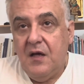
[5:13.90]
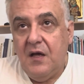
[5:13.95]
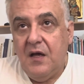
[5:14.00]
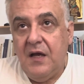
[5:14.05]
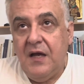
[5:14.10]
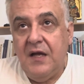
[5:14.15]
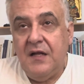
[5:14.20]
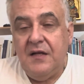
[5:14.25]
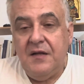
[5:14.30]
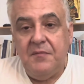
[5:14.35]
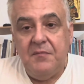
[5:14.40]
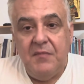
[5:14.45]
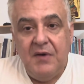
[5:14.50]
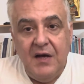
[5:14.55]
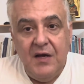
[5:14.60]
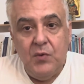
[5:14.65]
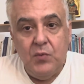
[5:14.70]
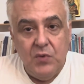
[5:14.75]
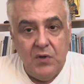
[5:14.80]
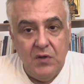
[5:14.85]
And in
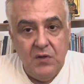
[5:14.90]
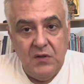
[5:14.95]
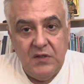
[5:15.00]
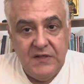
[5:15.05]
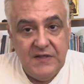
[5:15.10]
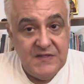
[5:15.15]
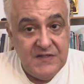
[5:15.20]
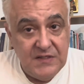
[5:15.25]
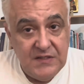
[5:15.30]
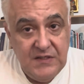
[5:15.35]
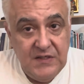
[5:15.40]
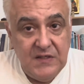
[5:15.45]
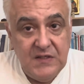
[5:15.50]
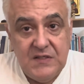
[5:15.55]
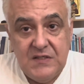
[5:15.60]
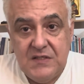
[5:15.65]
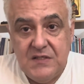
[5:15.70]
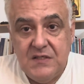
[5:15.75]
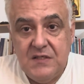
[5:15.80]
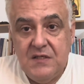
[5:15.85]
my world as it
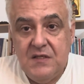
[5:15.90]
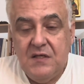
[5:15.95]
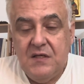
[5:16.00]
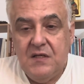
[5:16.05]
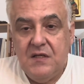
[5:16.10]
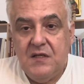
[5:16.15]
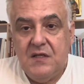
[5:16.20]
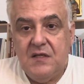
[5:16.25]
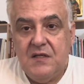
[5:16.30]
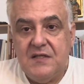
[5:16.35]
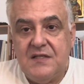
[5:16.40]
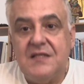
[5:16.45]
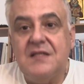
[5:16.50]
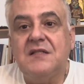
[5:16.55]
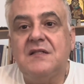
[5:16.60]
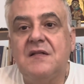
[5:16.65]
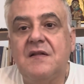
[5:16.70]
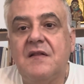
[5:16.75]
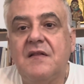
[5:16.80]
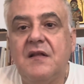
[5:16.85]
is,
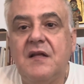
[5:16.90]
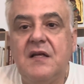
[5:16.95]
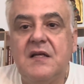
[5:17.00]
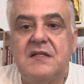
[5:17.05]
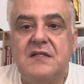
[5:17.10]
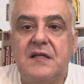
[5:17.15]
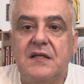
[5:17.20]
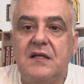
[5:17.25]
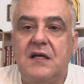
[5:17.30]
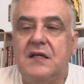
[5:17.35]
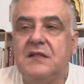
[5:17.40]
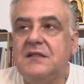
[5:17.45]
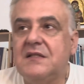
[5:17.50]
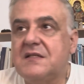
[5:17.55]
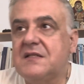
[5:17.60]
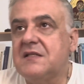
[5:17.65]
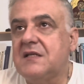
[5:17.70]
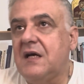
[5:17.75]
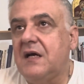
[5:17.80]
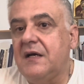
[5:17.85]
certain things that I
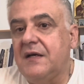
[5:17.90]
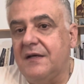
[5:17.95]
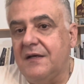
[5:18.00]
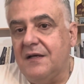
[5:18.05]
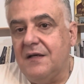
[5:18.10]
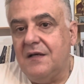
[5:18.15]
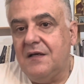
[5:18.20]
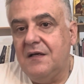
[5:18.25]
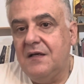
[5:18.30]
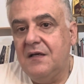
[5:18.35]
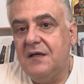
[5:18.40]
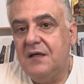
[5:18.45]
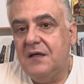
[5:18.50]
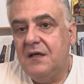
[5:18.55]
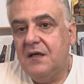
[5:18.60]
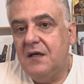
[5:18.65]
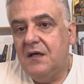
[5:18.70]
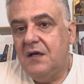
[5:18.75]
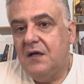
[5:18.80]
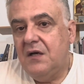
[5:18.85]
desire
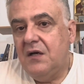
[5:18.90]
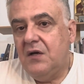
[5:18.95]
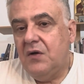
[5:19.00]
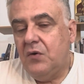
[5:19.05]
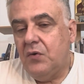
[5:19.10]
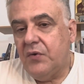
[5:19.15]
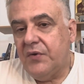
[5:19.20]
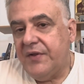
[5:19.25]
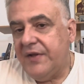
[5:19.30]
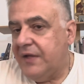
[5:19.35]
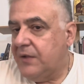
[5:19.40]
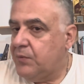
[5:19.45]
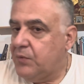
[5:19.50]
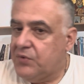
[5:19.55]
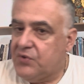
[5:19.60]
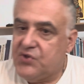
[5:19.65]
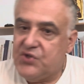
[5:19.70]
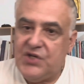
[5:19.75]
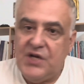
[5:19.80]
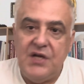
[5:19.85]
or that
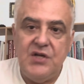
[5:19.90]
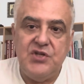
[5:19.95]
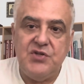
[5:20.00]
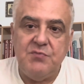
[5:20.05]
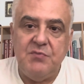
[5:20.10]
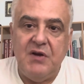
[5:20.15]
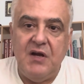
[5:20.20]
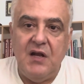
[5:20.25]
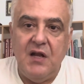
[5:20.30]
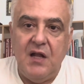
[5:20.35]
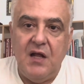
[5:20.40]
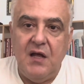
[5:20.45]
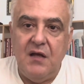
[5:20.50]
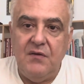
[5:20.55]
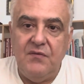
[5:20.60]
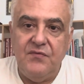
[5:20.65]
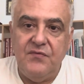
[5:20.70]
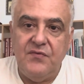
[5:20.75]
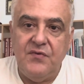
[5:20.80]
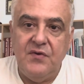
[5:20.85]
would change my
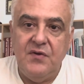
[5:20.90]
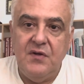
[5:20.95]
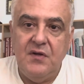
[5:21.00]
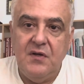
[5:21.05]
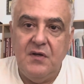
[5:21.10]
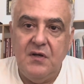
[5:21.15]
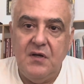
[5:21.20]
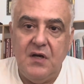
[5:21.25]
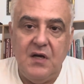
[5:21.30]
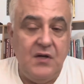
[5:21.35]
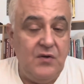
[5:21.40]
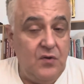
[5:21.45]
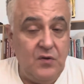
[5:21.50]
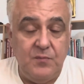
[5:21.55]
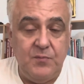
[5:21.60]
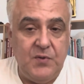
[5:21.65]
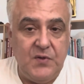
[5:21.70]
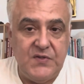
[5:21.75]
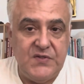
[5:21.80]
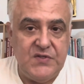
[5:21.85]
life are
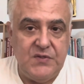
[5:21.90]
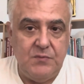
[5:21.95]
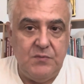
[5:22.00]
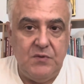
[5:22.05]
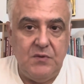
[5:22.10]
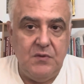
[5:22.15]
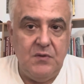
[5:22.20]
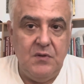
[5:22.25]
not possible.